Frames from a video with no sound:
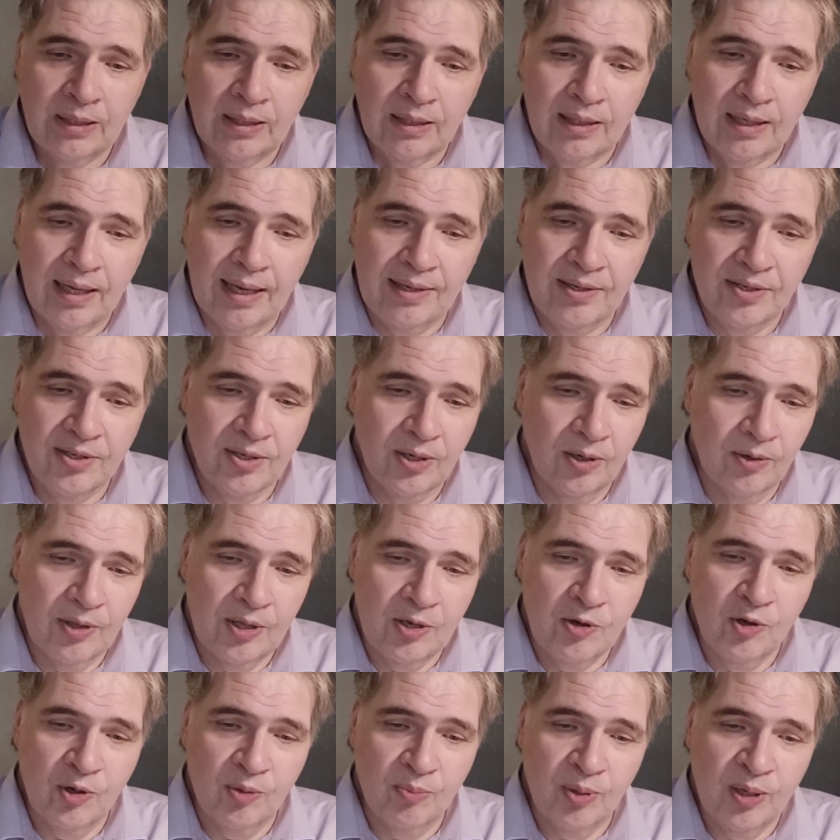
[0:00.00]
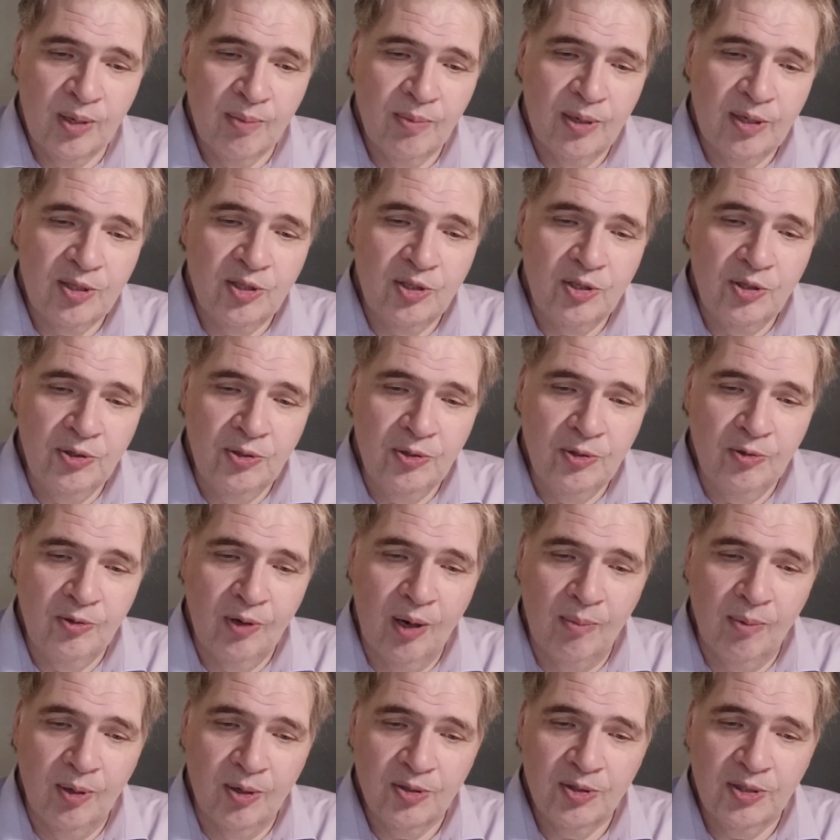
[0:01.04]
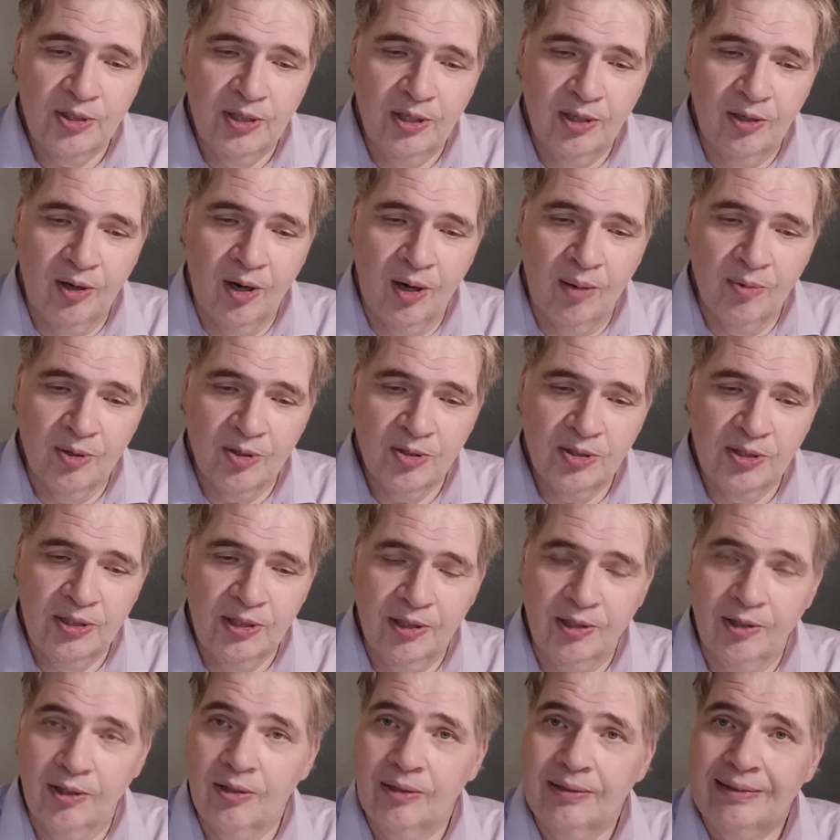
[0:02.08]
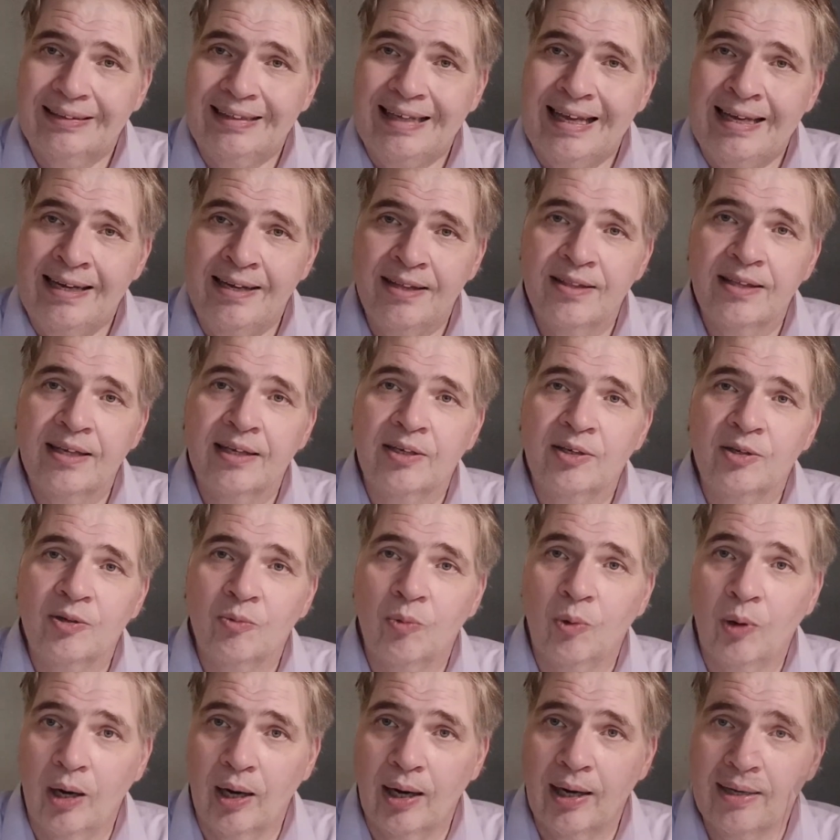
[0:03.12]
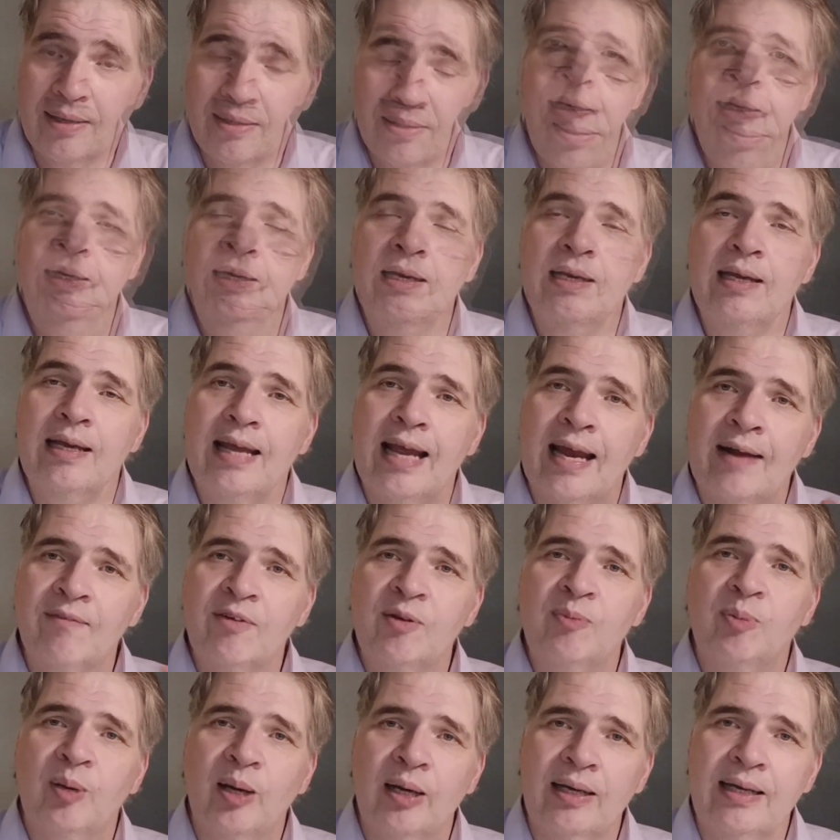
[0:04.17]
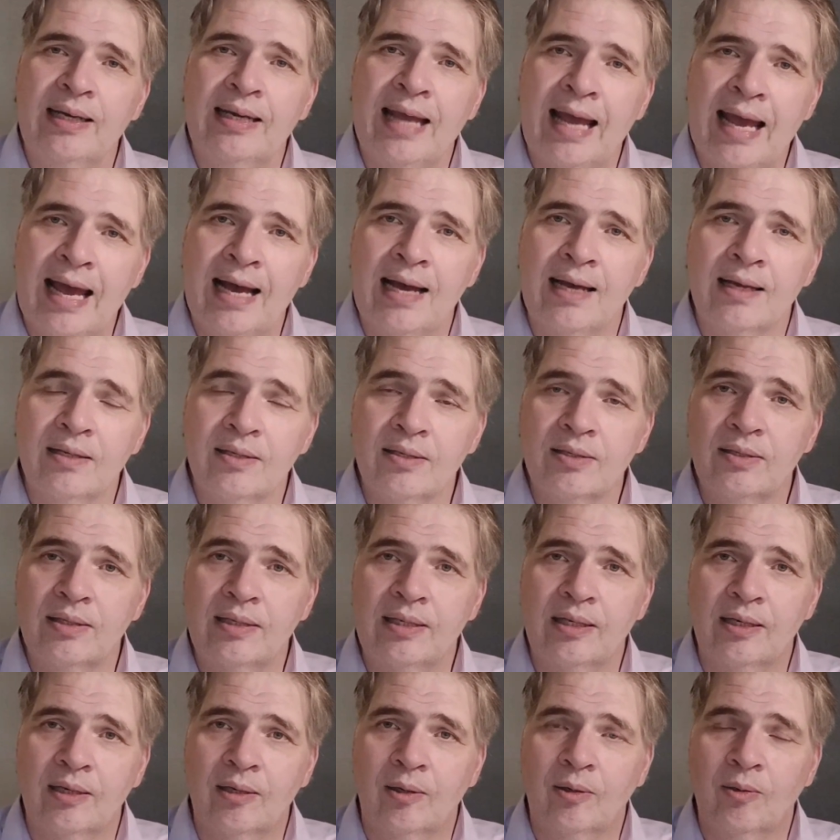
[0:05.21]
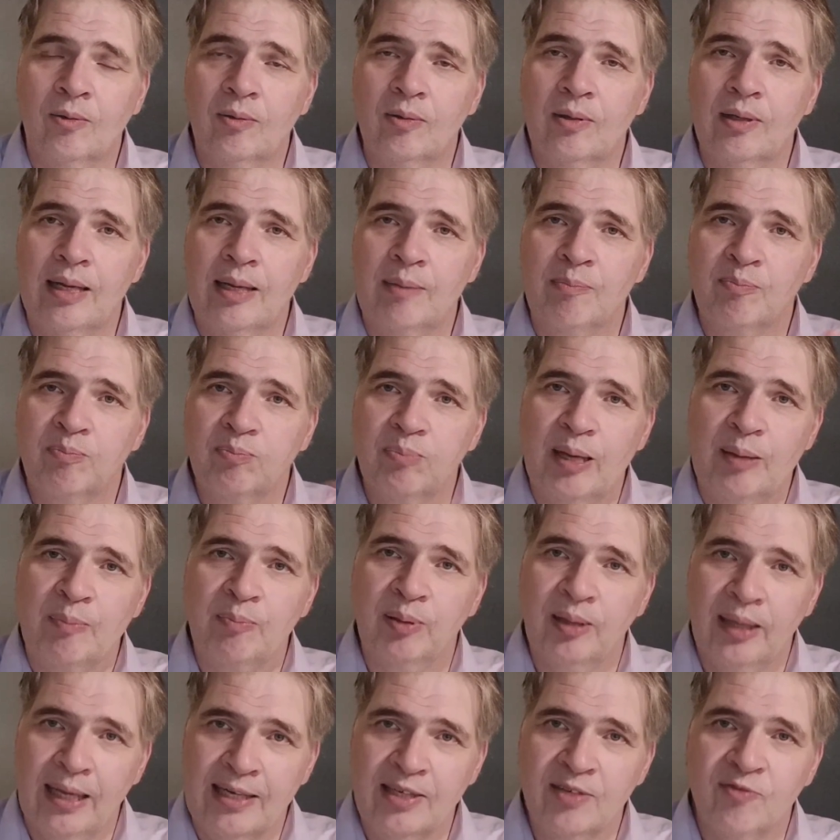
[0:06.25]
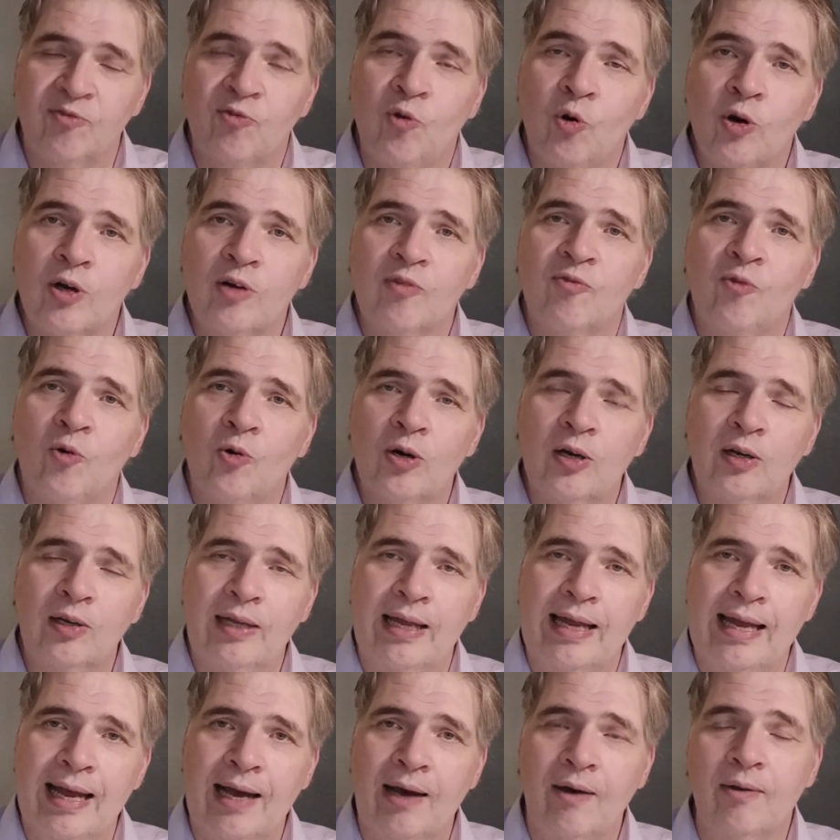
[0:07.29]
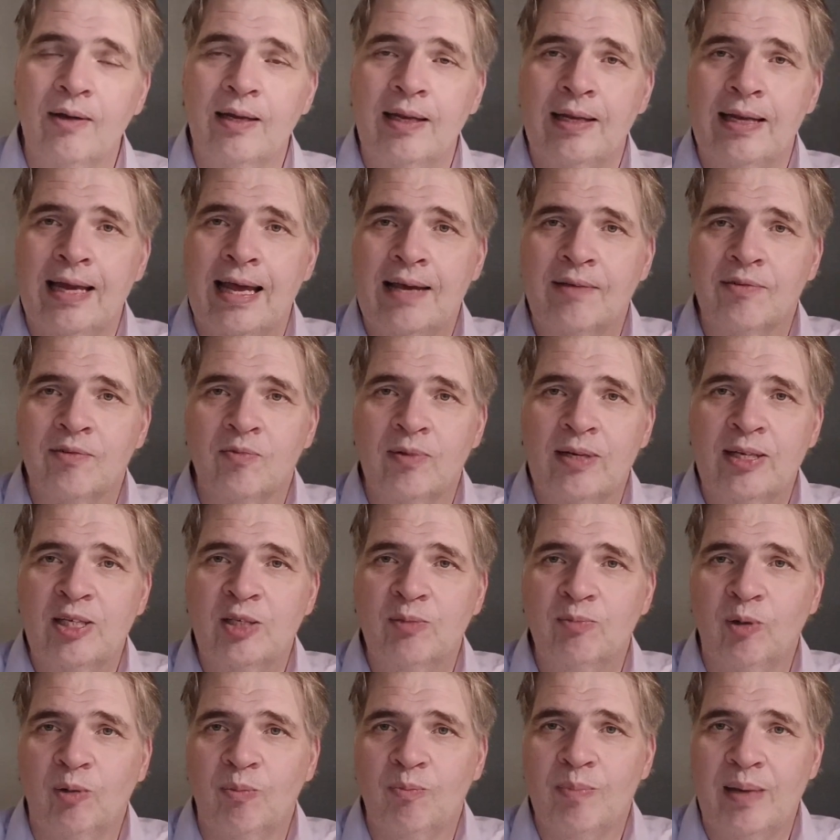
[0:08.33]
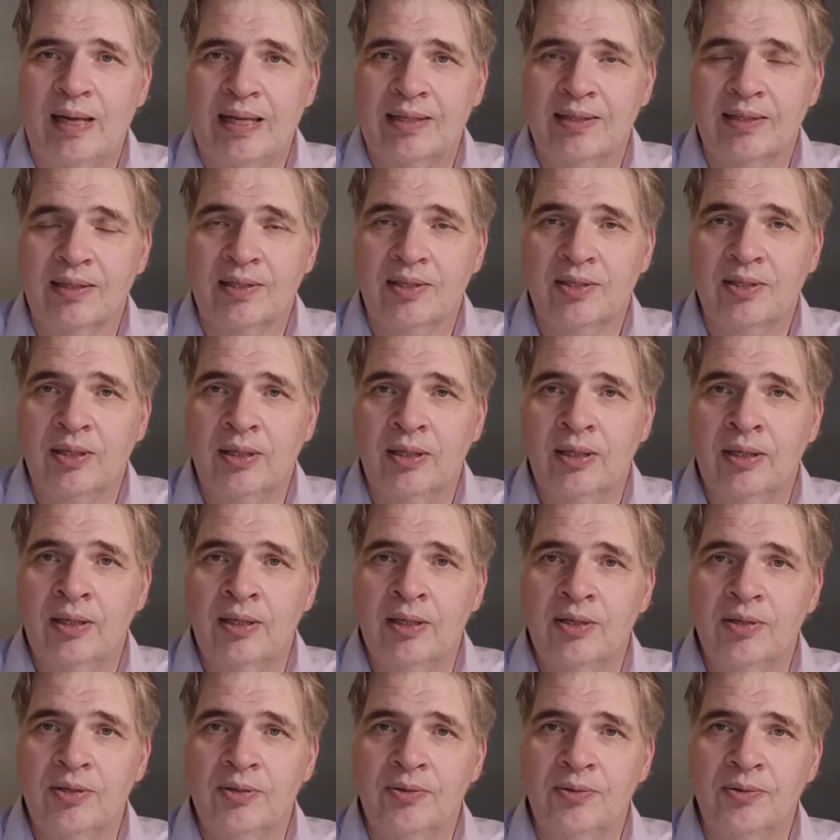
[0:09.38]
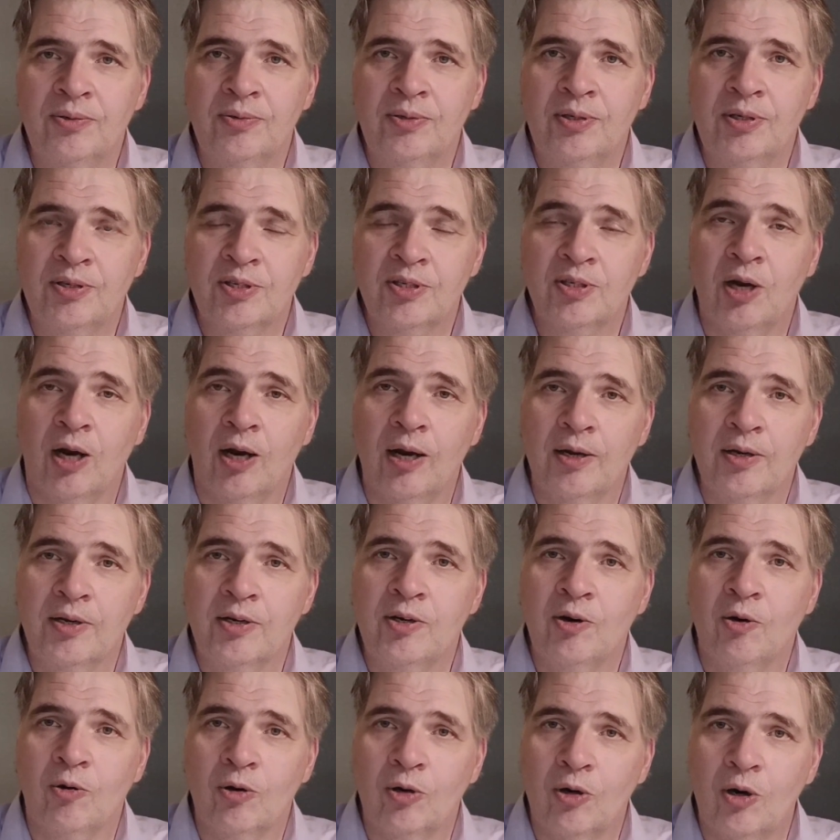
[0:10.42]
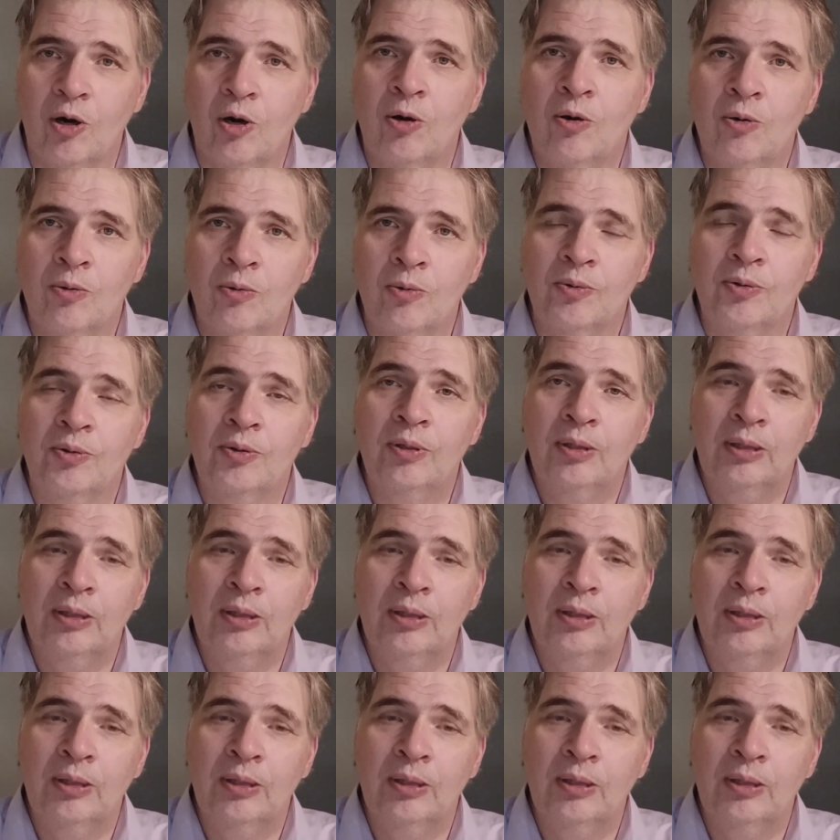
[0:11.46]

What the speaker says: and so you can pretty much do almost anything you want. Everybody has a place for a layout and has reasonable basis to start your own